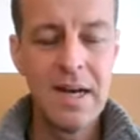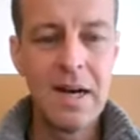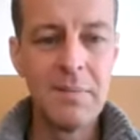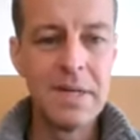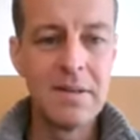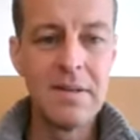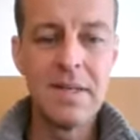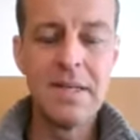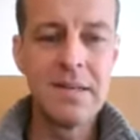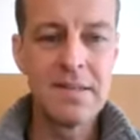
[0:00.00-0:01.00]
I mean,
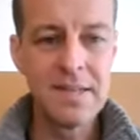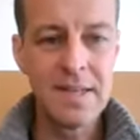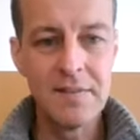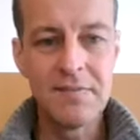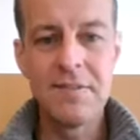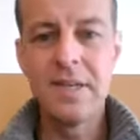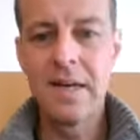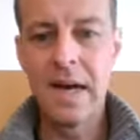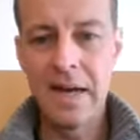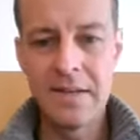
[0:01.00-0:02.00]
ESF,
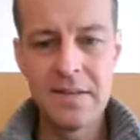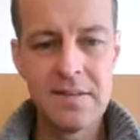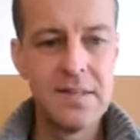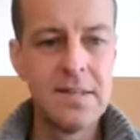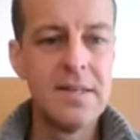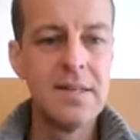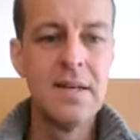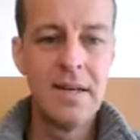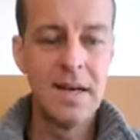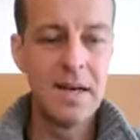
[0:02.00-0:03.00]
ISD,
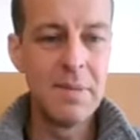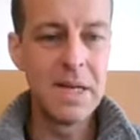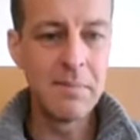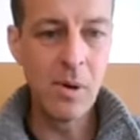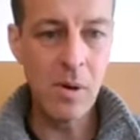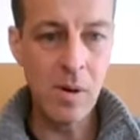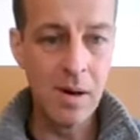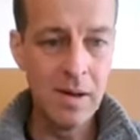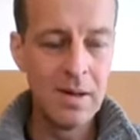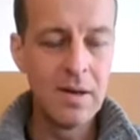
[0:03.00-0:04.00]
and many
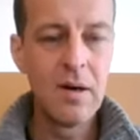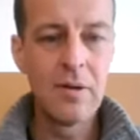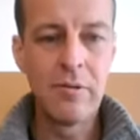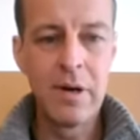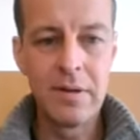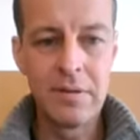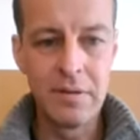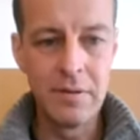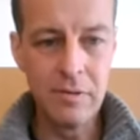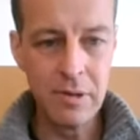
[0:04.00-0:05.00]
more all
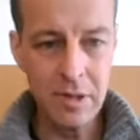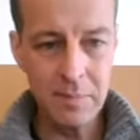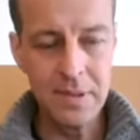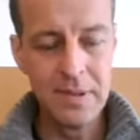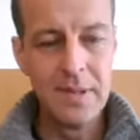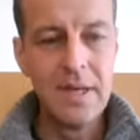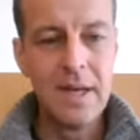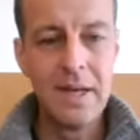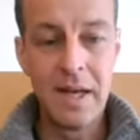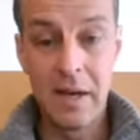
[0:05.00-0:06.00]
around Europe,
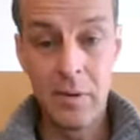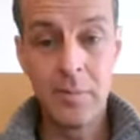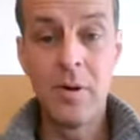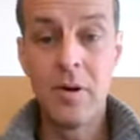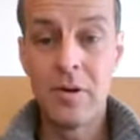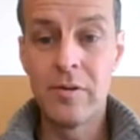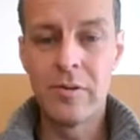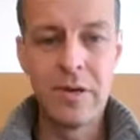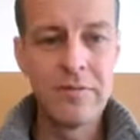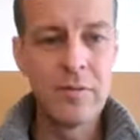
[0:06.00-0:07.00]
and I hope all
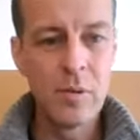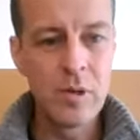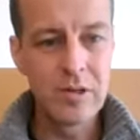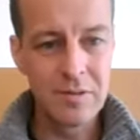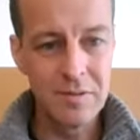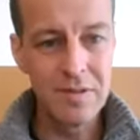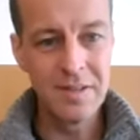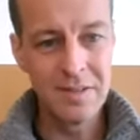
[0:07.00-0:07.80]
around the world.